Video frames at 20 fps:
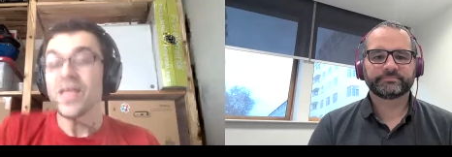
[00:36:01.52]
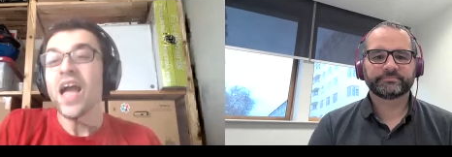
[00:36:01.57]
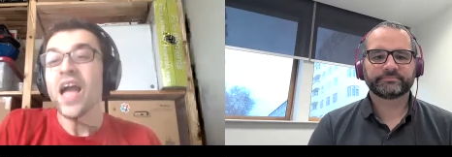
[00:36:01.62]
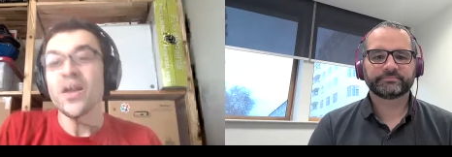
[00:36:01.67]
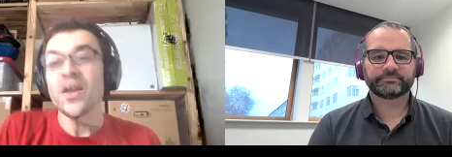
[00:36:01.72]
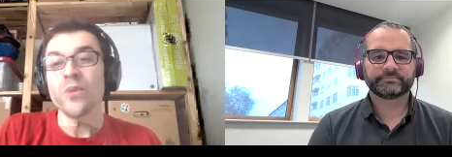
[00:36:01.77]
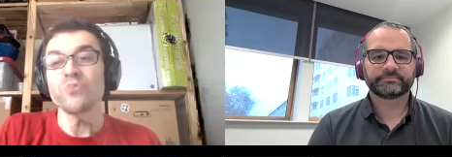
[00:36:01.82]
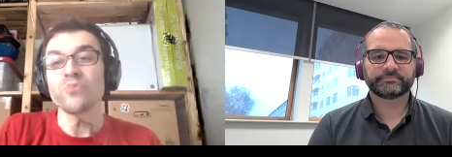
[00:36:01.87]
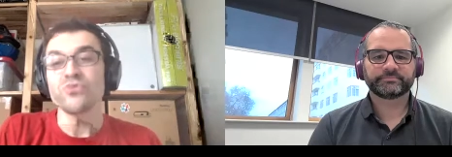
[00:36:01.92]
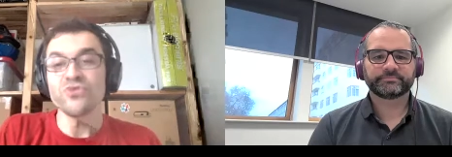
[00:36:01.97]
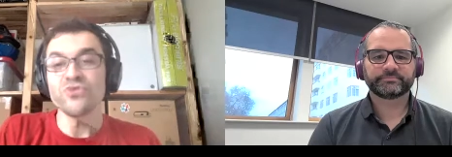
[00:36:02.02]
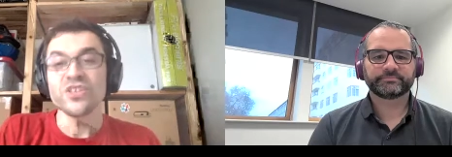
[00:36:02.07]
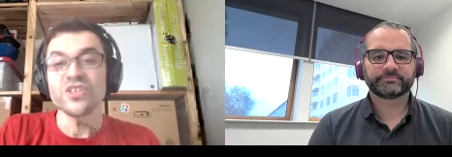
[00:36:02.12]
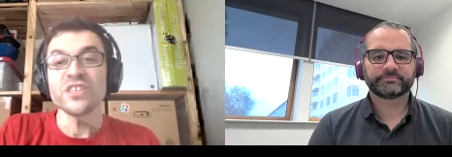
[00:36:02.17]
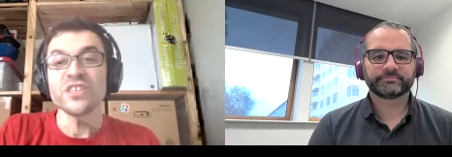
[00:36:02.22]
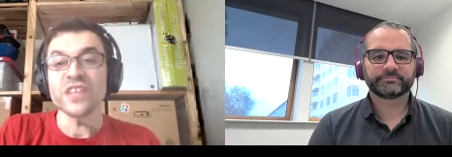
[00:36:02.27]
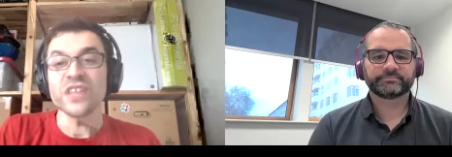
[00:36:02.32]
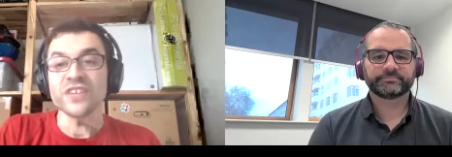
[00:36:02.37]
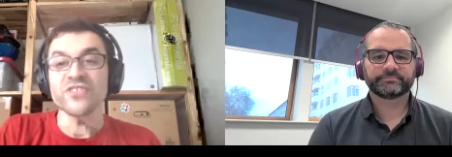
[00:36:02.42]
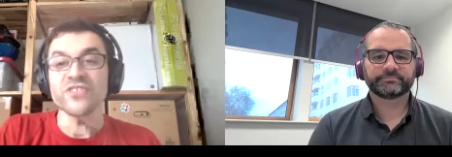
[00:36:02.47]
Speaker 1: I hope to
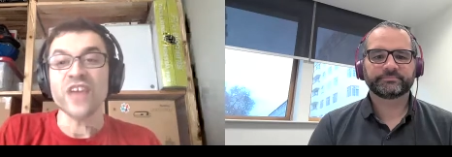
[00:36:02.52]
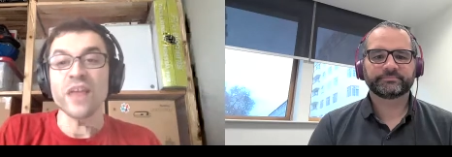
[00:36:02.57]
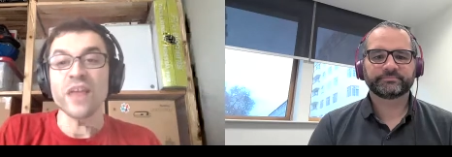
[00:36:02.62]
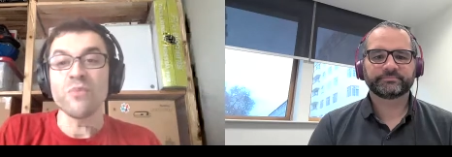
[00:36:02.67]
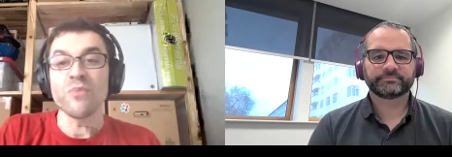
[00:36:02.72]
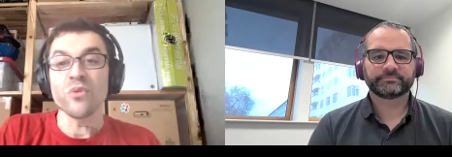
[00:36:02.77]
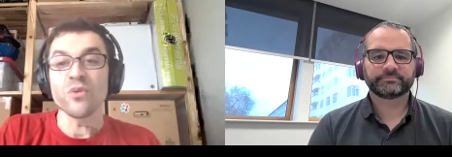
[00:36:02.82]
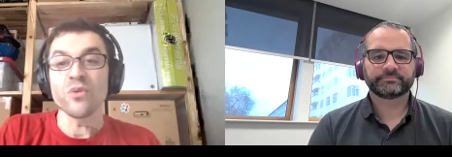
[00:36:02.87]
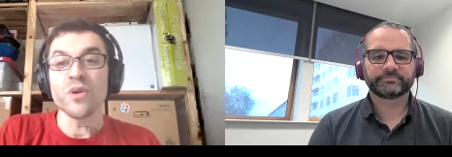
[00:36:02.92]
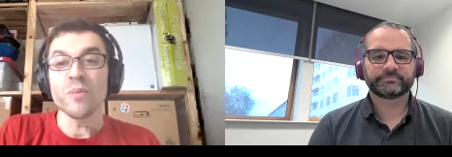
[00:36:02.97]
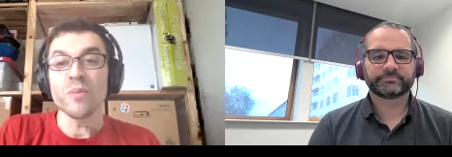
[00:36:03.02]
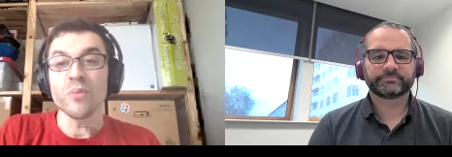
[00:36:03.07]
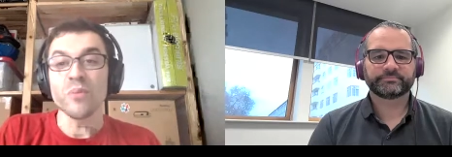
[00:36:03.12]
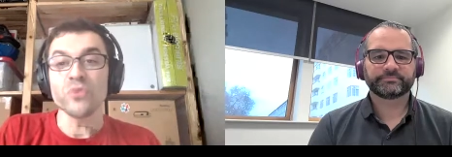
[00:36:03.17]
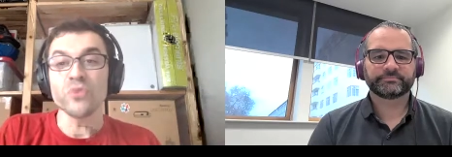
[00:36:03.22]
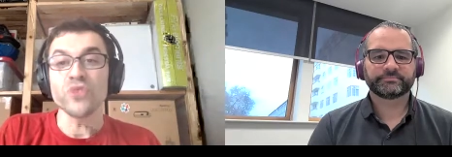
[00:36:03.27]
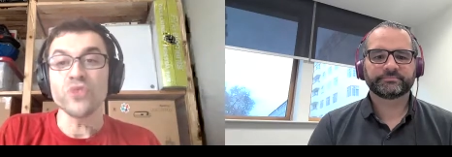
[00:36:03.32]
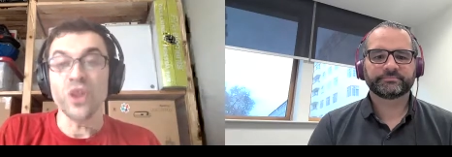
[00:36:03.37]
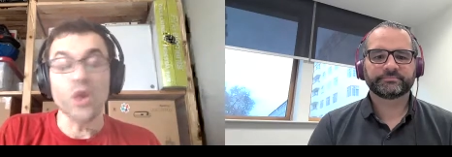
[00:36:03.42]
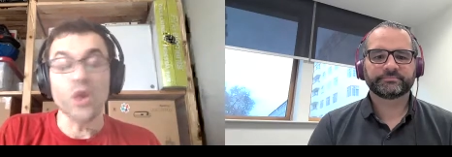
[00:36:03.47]
see the ExCALIBUR
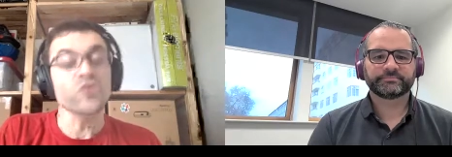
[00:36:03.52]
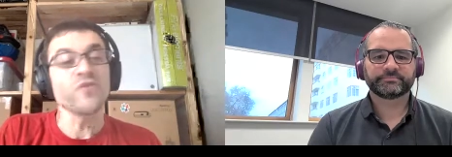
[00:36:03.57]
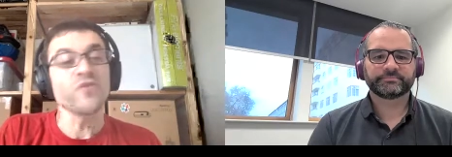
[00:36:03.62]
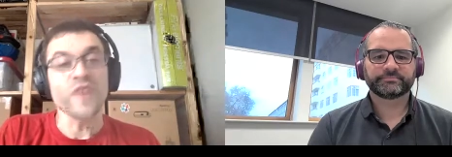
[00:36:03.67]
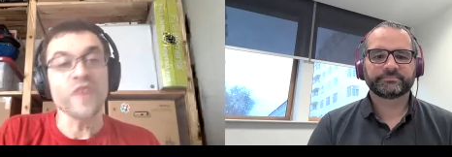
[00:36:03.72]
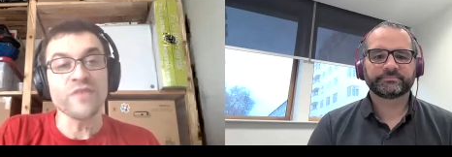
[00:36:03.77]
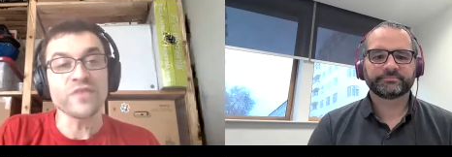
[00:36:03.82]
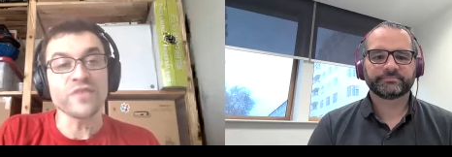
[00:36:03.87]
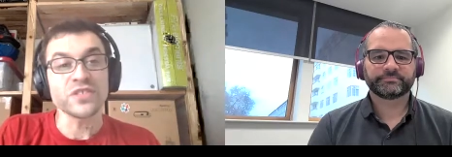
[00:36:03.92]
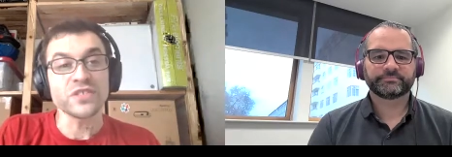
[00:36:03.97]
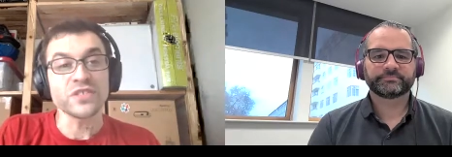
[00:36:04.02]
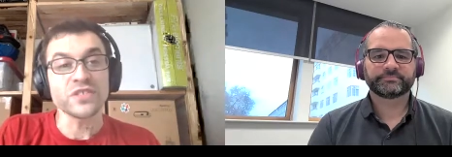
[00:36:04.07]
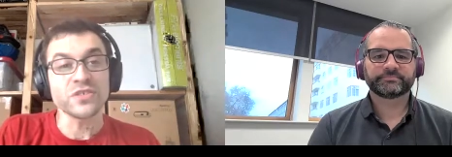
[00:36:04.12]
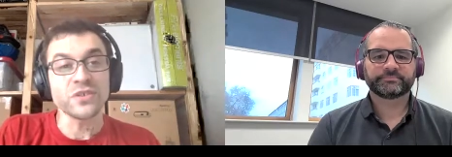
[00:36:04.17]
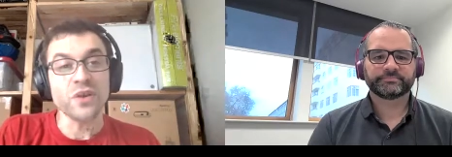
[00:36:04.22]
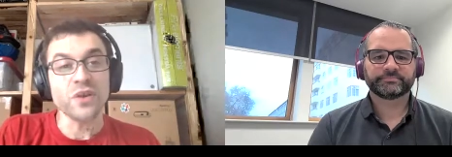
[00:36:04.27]
put a lot of emphasis